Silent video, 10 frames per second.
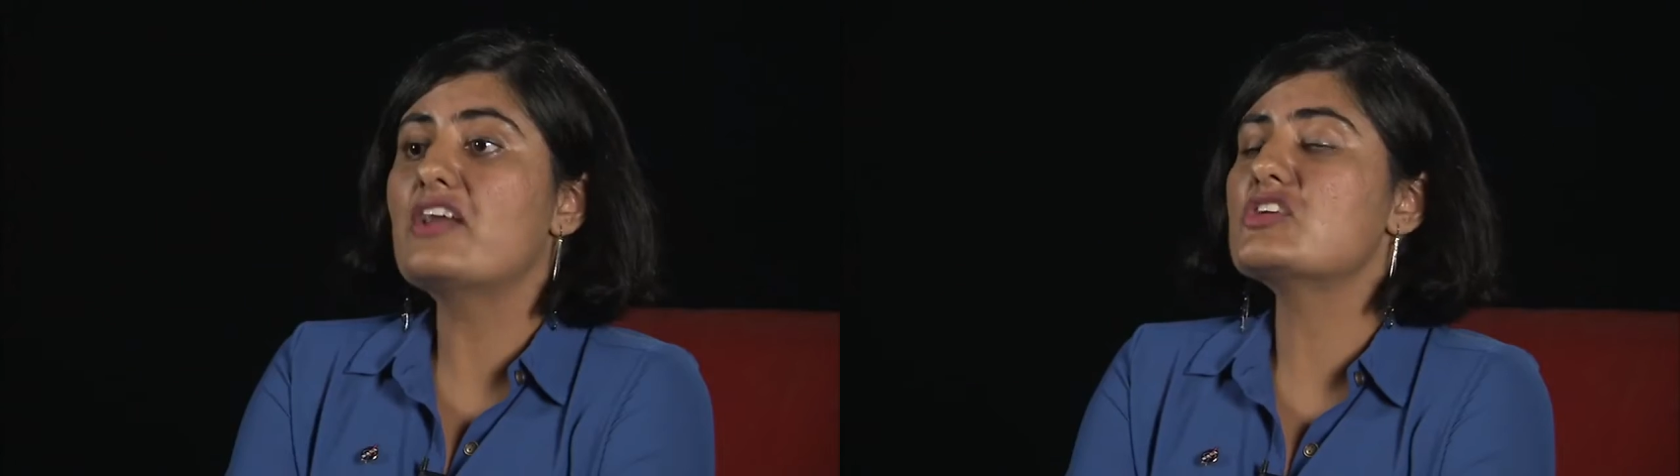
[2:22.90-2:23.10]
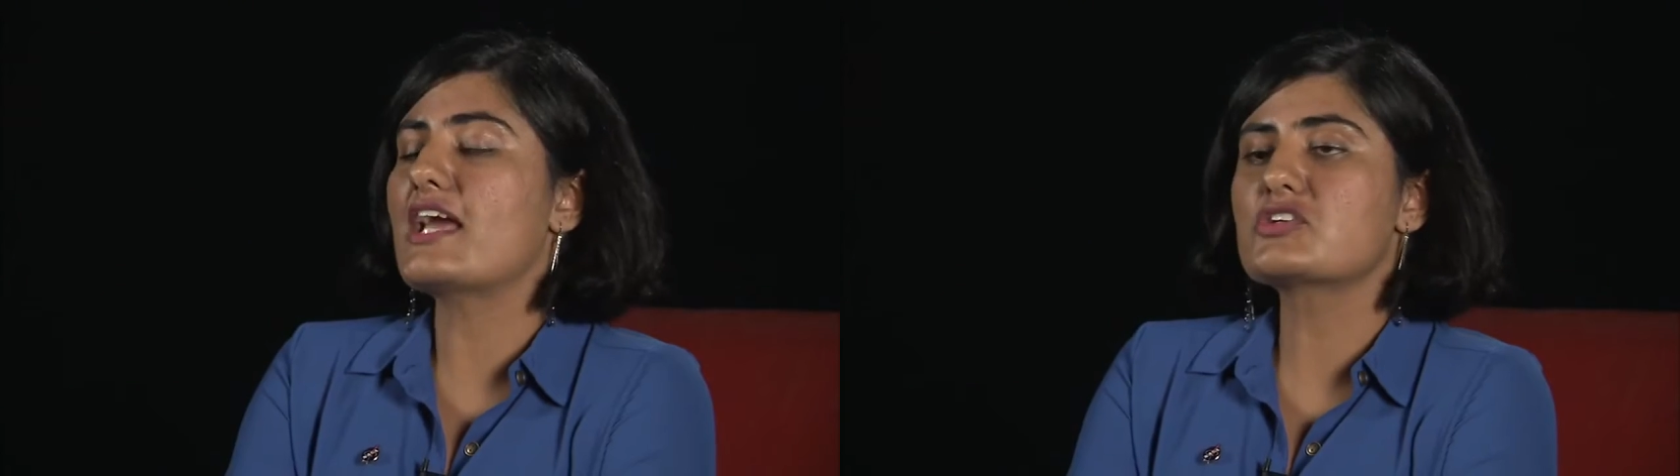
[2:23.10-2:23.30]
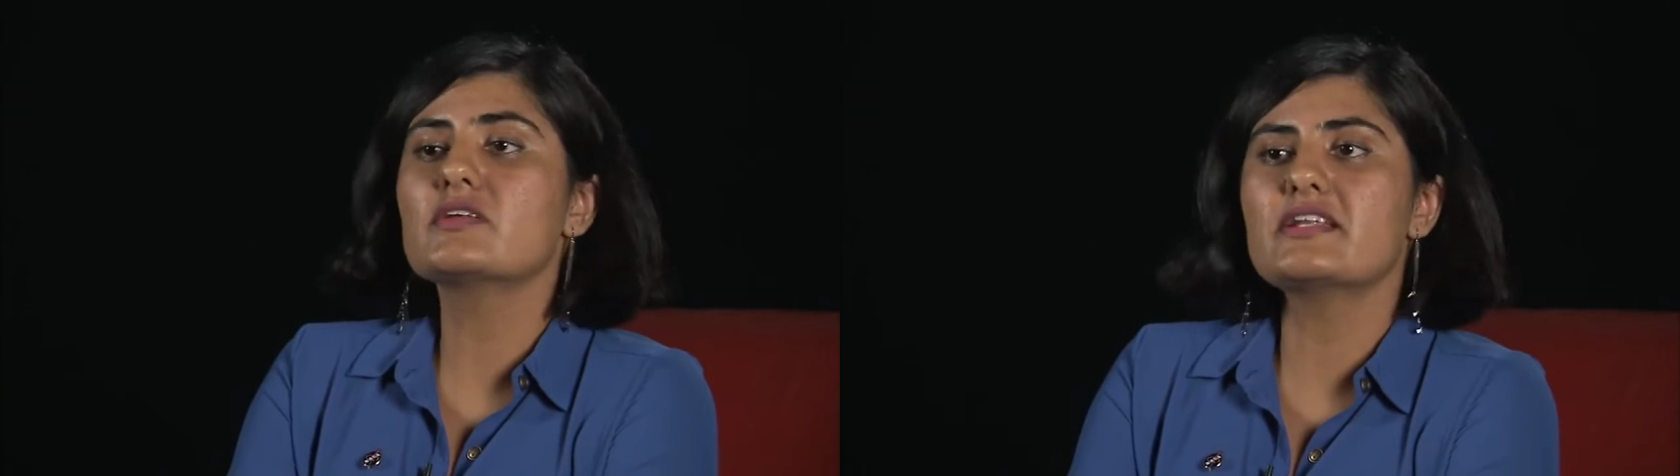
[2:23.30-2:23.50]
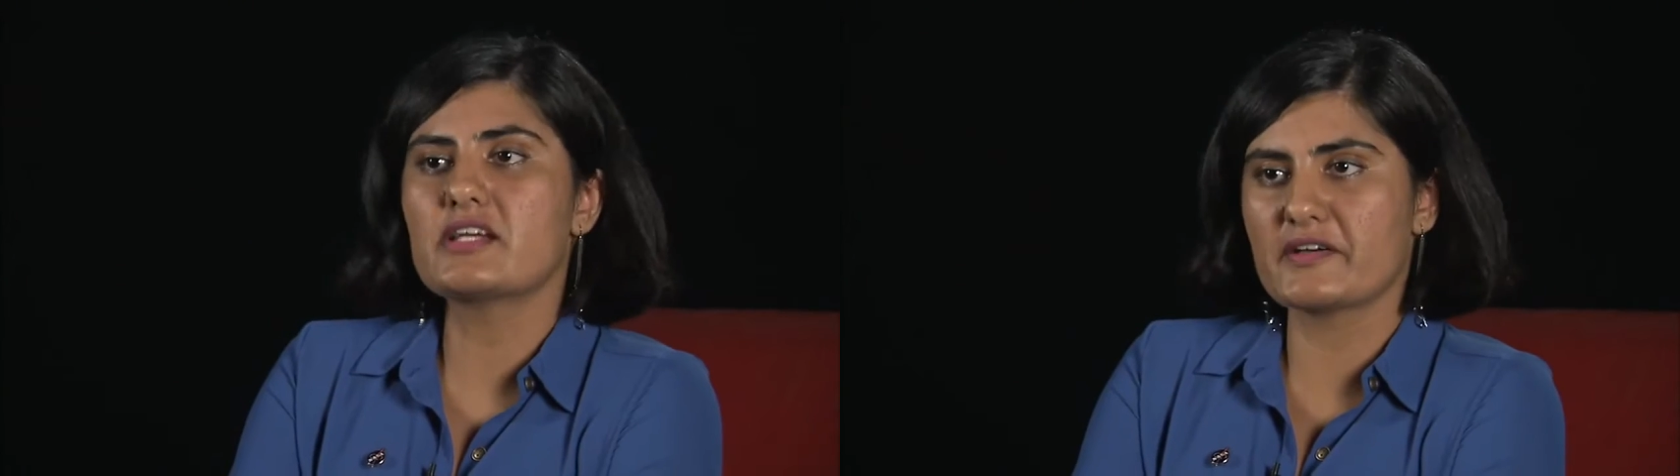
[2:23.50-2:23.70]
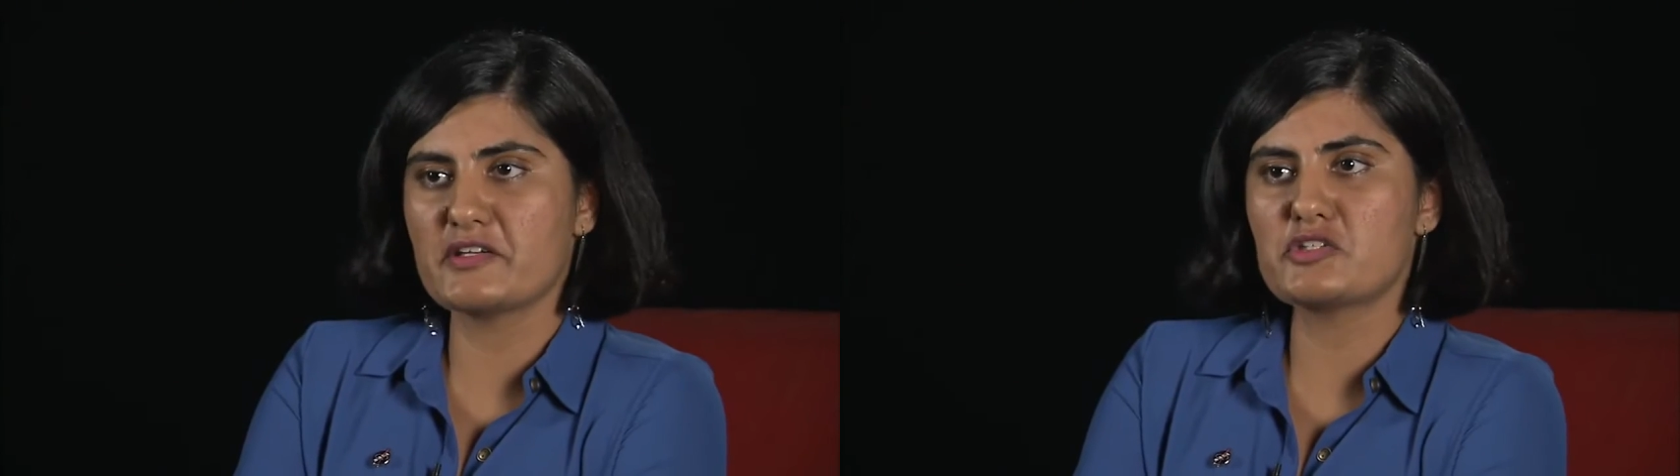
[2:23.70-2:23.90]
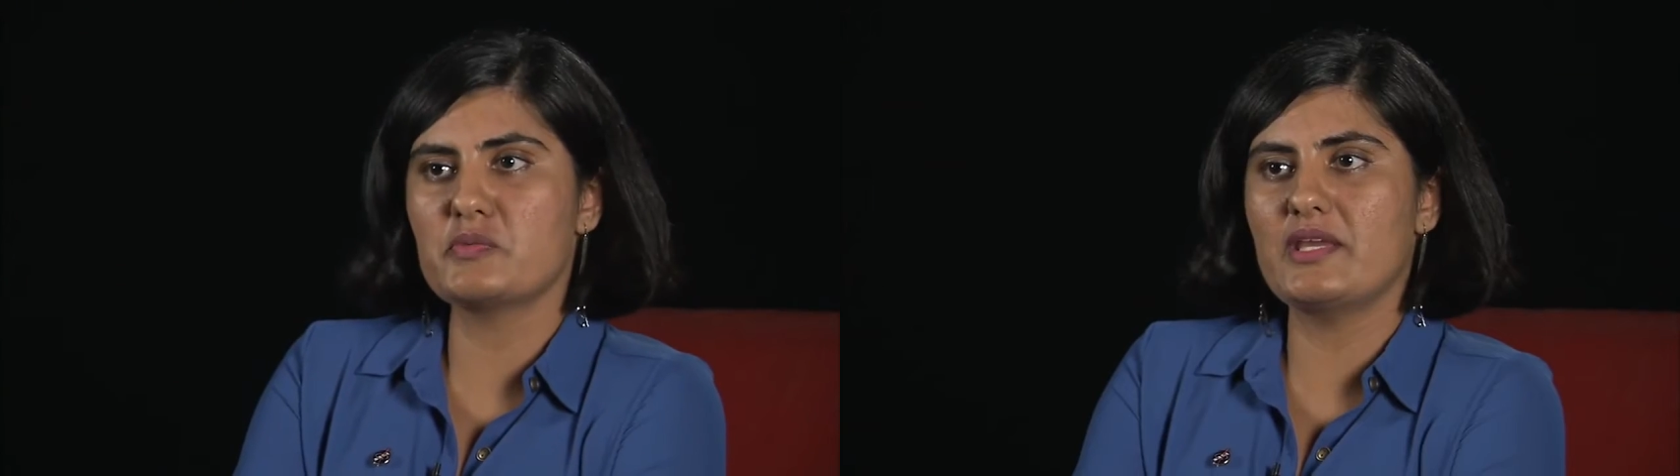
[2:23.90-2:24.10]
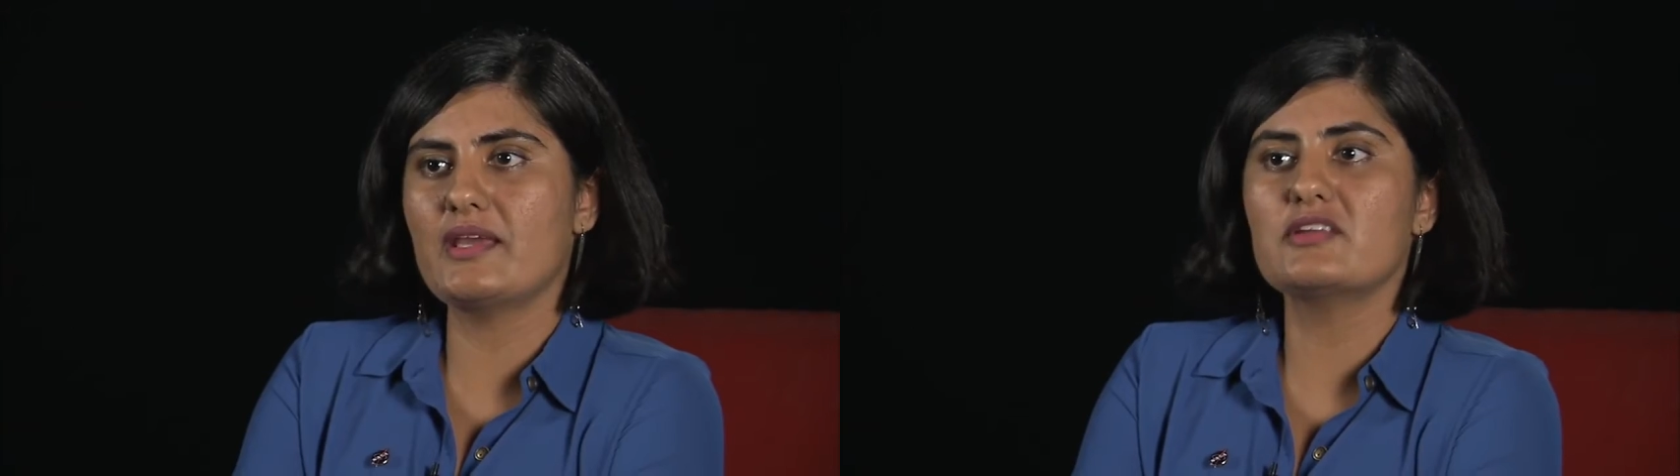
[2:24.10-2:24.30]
and she actually encouraged me,